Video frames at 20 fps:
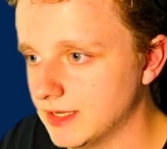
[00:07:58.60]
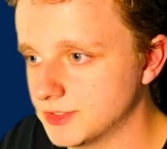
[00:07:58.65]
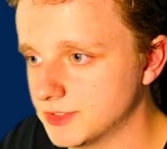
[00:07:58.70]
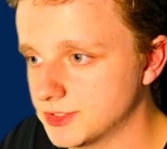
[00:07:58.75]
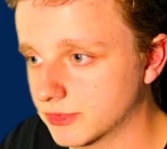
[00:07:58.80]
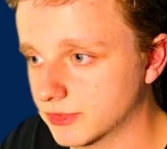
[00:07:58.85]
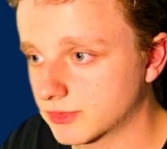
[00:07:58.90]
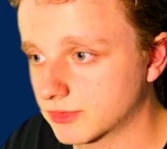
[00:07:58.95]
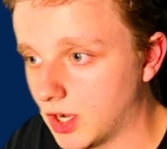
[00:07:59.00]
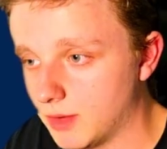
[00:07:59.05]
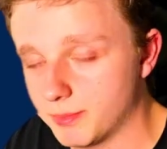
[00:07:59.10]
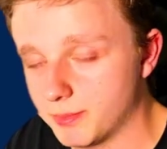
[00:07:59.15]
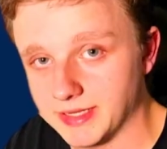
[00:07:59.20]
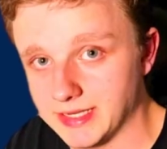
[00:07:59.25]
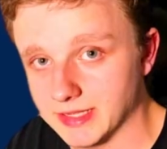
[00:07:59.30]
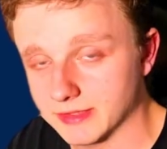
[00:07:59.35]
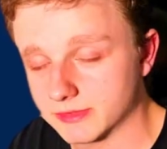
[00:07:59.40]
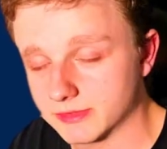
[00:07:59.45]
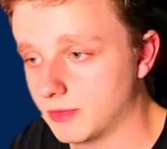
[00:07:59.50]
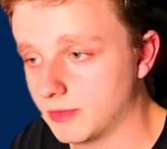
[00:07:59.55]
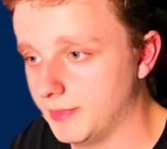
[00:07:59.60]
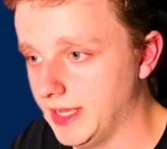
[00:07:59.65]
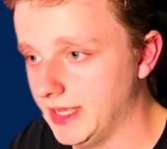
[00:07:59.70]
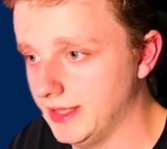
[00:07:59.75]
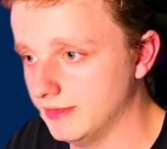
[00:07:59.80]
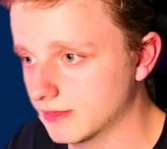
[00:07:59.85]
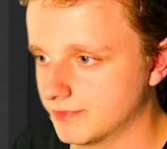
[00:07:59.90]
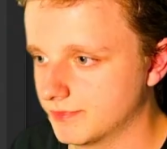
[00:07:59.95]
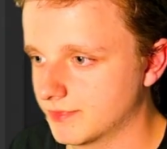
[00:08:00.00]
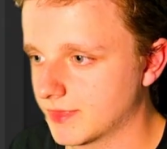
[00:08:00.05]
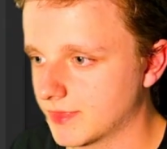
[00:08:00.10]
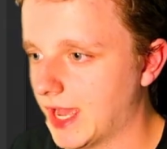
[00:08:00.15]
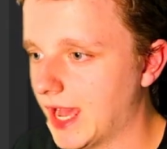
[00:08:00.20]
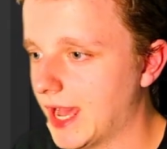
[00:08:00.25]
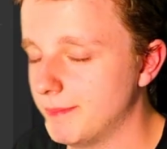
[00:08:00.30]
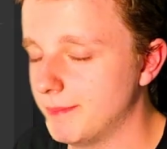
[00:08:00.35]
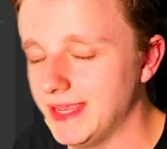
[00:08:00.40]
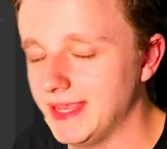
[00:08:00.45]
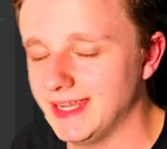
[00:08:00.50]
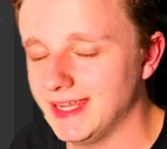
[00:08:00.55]
just copy this command. I
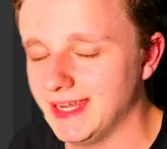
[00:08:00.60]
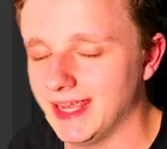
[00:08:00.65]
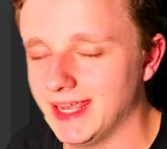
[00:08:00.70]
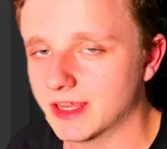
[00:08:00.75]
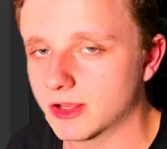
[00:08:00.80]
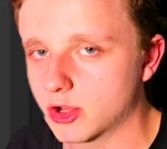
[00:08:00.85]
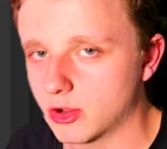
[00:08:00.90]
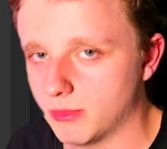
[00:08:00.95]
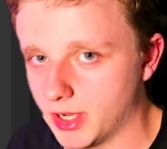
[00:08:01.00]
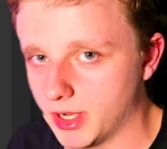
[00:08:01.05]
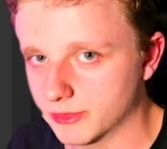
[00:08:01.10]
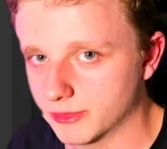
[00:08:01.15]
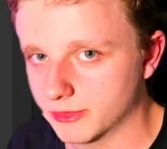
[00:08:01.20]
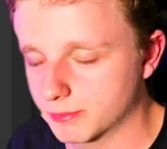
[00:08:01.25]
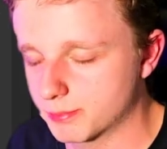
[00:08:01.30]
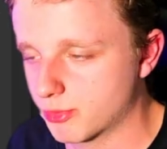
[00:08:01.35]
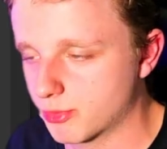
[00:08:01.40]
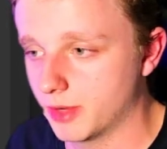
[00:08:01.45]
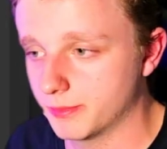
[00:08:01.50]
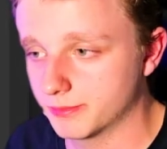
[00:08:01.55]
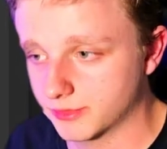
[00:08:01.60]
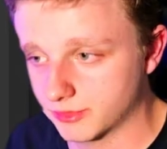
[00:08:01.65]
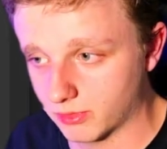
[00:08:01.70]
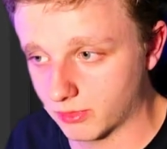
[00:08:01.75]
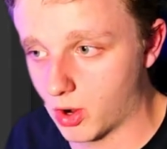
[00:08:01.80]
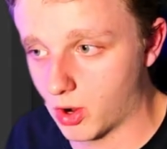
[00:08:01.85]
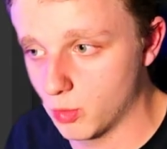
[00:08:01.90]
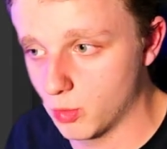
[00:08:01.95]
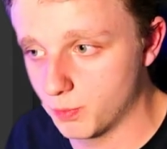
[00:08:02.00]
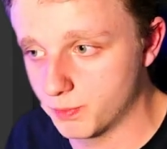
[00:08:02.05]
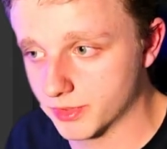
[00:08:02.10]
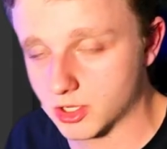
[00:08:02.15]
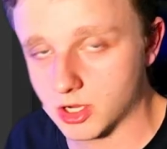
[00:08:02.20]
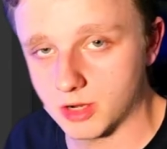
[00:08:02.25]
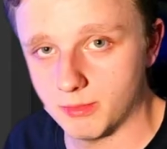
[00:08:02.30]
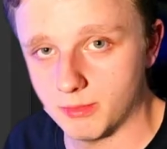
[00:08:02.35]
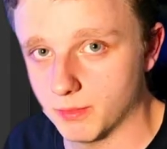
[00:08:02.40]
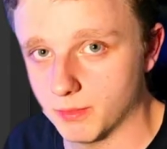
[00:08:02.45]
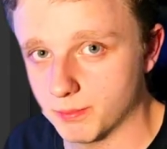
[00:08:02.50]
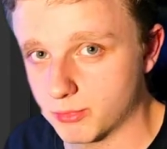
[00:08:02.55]
mean in command prompt, so open
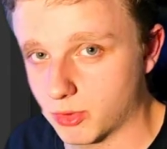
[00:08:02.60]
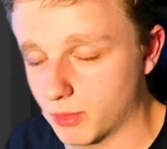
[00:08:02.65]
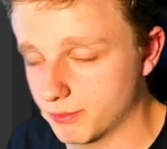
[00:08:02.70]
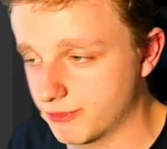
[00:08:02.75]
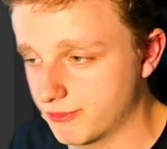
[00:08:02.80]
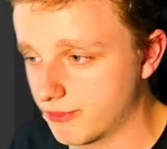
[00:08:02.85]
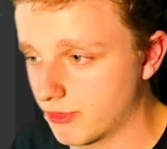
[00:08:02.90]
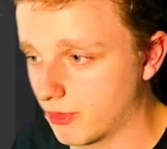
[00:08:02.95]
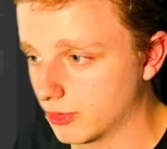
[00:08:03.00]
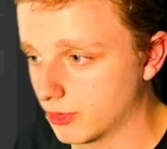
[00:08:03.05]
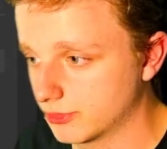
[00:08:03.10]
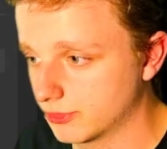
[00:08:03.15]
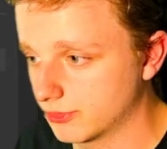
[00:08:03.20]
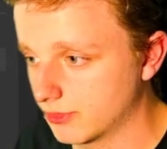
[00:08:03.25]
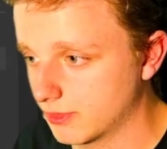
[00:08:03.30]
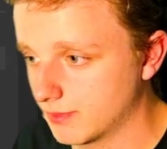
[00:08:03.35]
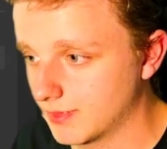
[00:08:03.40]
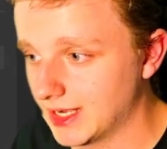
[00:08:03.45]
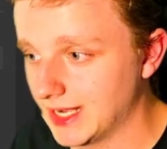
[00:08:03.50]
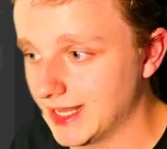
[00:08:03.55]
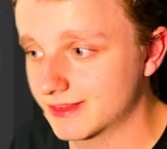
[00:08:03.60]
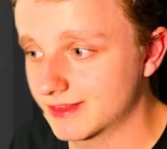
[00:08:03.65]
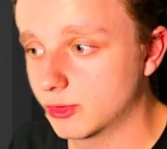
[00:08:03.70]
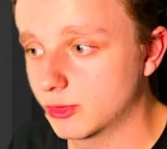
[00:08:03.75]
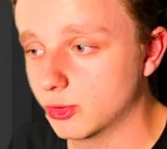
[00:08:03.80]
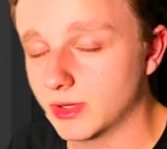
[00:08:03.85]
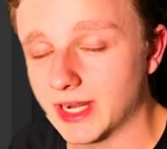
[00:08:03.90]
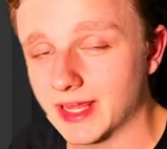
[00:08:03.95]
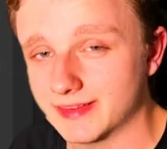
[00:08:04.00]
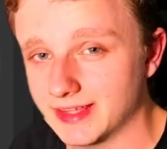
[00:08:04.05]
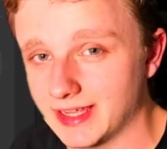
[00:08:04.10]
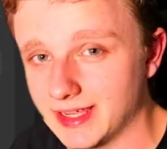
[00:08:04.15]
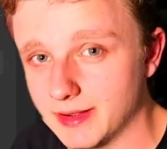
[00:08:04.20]
command prompt first. Let's do that in